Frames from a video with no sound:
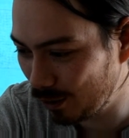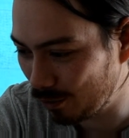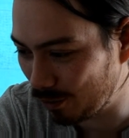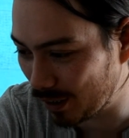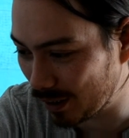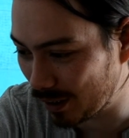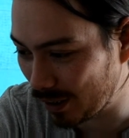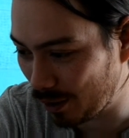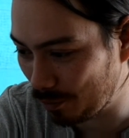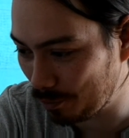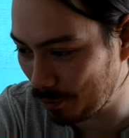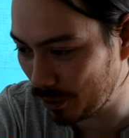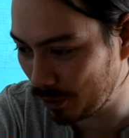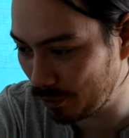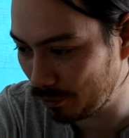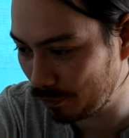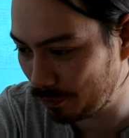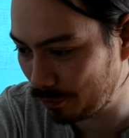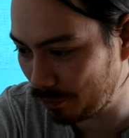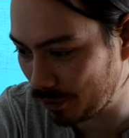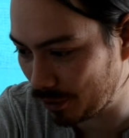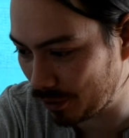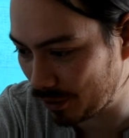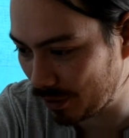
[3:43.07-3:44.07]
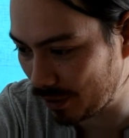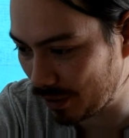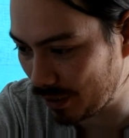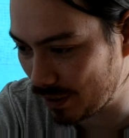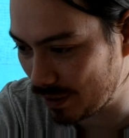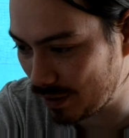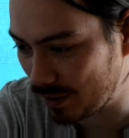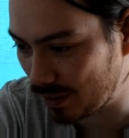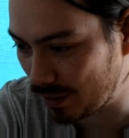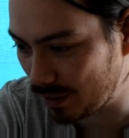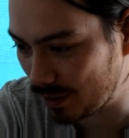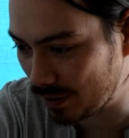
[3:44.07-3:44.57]
What happened with your
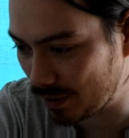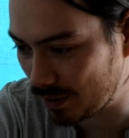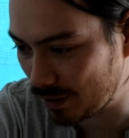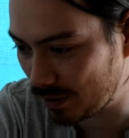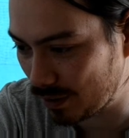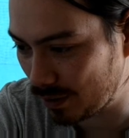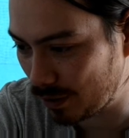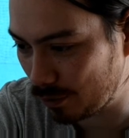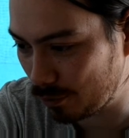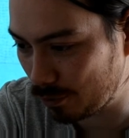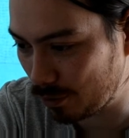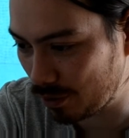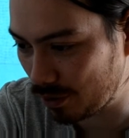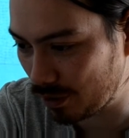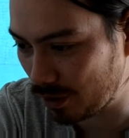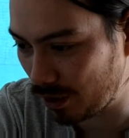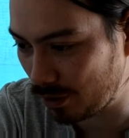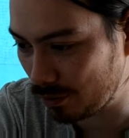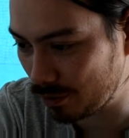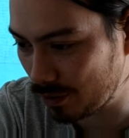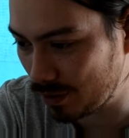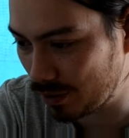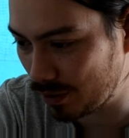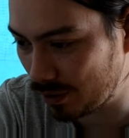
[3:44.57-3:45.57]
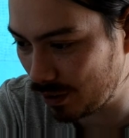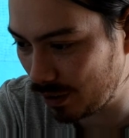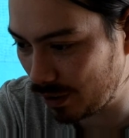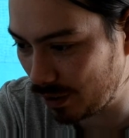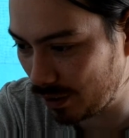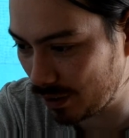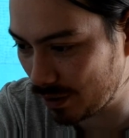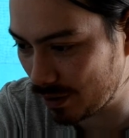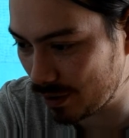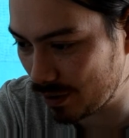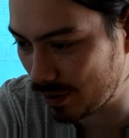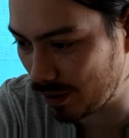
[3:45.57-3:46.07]
tastings? They were all suddenly
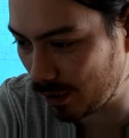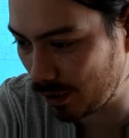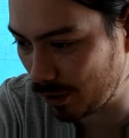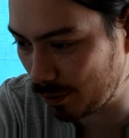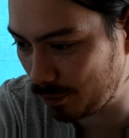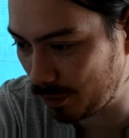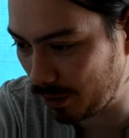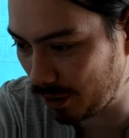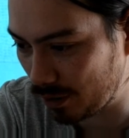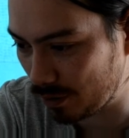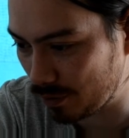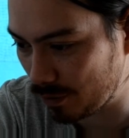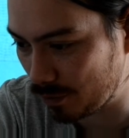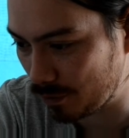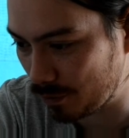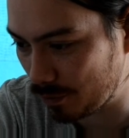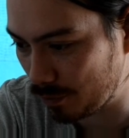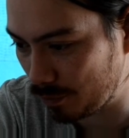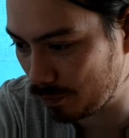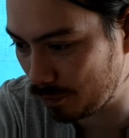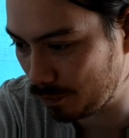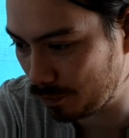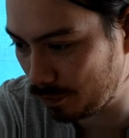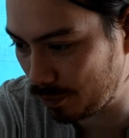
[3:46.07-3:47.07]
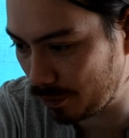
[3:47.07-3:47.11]
cancelled because of some